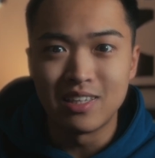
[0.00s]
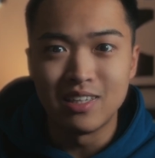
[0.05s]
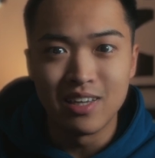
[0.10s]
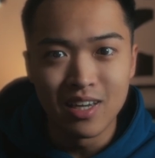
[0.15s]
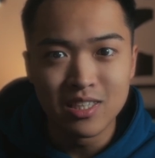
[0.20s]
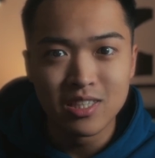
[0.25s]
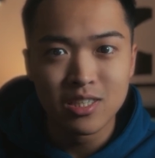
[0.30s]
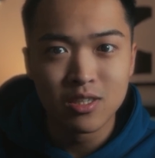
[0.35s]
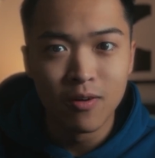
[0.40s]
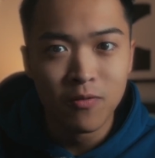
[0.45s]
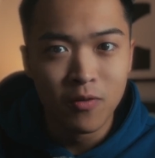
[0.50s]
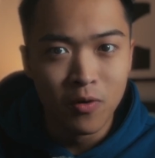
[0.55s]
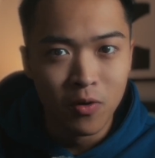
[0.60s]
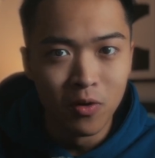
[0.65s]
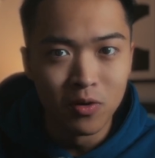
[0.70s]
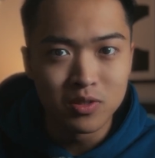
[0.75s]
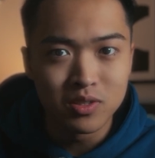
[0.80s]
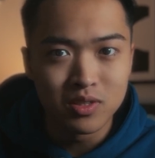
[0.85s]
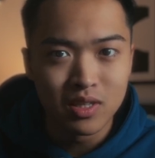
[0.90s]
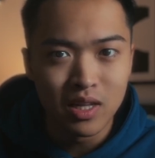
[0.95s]
yes, of
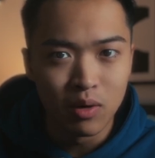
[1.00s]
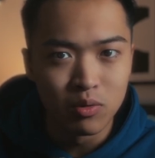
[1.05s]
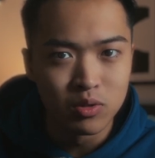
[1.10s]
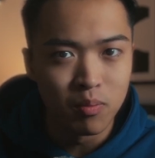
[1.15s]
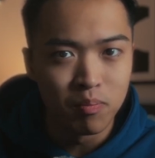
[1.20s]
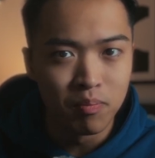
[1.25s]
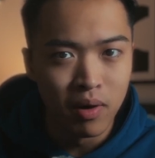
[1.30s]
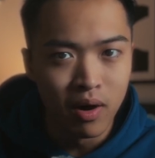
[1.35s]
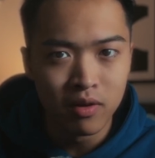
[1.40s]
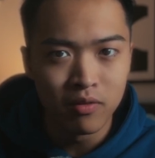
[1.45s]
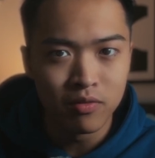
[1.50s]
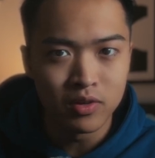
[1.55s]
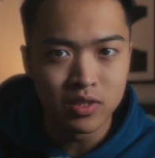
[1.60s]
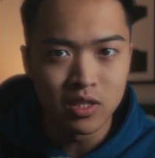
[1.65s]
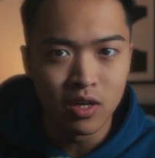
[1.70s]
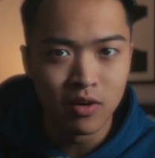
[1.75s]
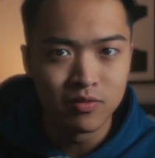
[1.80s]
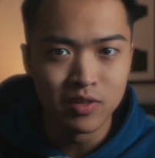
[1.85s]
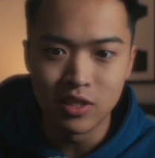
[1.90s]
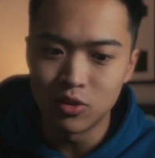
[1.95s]
course. That was a part of
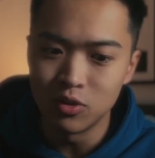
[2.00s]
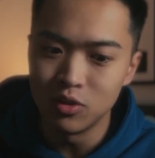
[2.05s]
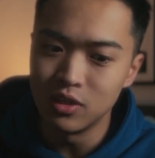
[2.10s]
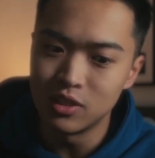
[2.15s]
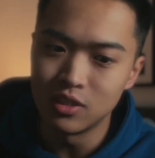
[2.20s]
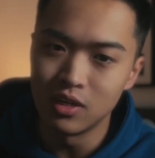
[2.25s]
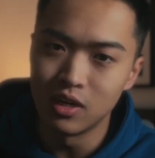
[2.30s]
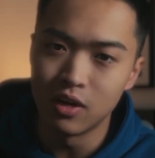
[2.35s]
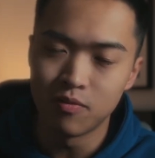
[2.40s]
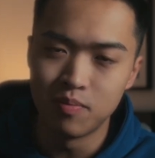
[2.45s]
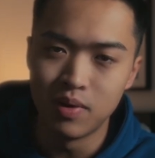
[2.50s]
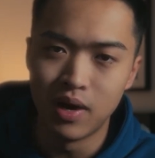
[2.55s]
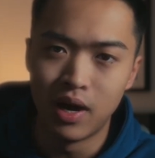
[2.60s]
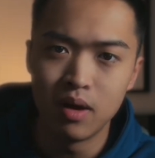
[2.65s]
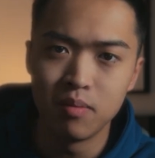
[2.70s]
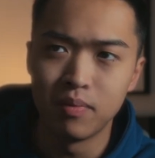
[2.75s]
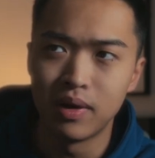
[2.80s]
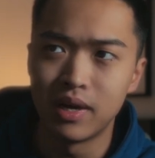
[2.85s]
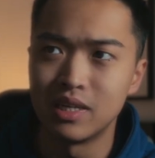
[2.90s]
yourself that you need to leave behind.